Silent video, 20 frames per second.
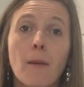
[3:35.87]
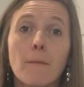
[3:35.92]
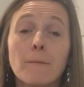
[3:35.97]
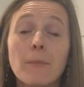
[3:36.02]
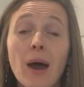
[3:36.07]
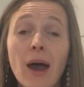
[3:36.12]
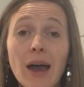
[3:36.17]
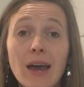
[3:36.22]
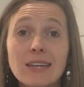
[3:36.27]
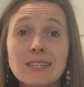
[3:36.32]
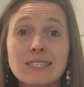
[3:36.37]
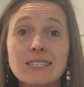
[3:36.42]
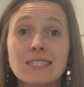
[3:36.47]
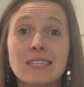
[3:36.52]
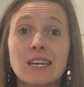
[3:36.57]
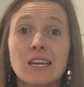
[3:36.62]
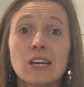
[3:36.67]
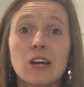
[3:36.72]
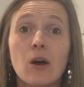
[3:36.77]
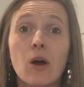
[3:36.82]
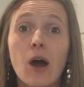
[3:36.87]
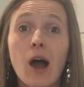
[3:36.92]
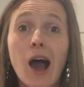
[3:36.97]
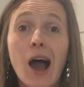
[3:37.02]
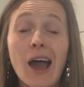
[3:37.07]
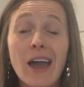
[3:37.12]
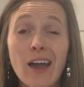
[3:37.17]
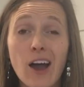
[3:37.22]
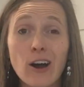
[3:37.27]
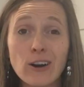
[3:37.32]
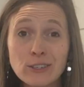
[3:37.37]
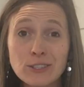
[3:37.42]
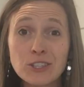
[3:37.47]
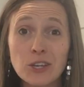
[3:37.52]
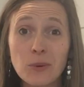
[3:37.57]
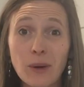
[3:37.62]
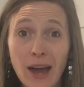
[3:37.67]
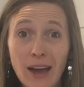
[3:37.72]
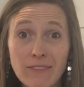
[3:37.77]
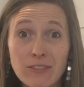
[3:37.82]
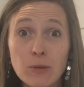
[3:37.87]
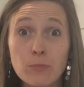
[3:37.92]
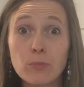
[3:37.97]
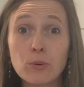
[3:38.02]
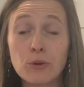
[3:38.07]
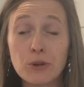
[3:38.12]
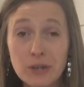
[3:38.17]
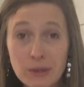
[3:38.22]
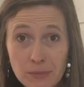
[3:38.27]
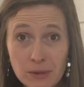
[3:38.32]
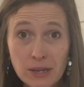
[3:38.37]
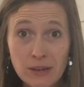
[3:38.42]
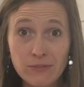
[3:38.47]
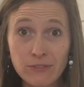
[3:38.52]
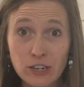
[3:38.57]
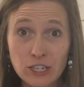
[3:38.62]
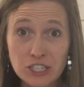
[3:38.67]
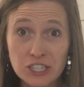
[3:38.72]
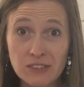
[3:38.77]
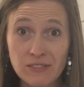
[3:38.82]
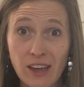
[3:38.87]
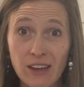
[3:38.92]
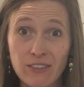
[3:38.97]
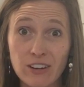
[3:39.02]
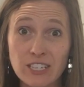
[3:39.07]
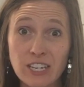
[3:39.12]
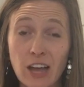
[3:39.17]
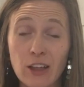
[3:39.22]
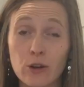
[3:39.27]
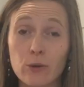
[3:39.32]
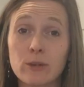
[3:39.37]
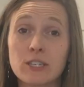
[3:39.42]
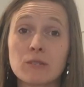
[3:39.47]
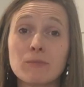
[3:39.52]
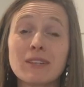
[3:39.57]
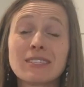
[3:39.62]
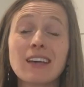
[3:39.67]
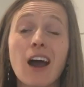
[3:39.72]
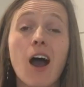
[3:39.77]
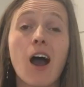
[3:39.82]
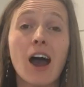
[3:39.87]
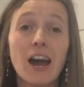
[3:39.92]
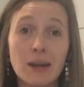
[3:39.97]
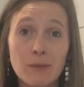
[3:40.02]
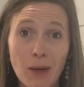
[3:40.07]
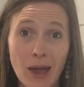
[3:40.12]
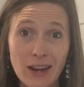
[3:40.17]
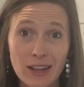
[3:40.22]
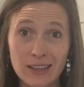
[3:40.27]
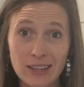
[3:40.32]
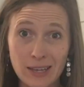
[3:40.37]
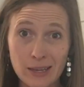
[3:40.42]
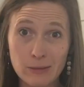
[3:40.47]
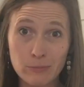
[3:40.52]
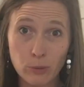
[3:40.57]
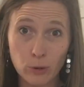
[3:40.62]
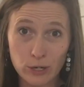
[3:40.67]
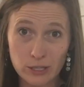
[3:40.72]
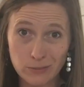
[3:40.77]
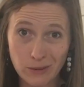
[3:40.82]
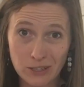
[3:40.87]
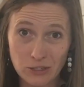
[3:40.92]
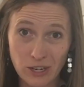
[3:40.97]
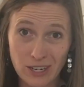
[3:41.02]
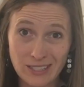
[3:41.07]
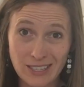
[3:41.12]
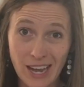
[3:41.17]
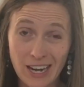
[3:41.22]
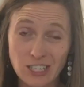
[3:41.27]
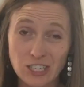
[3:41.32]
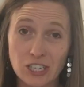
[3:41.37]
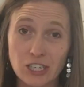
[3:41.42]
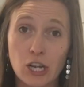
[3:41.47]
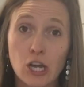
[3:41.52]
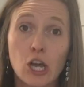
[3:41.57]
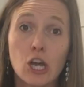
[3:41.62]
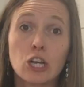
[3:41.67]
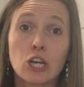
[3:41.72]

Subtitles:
But I also have the premium version of EveryDollar, which means it automatically imports my transaction.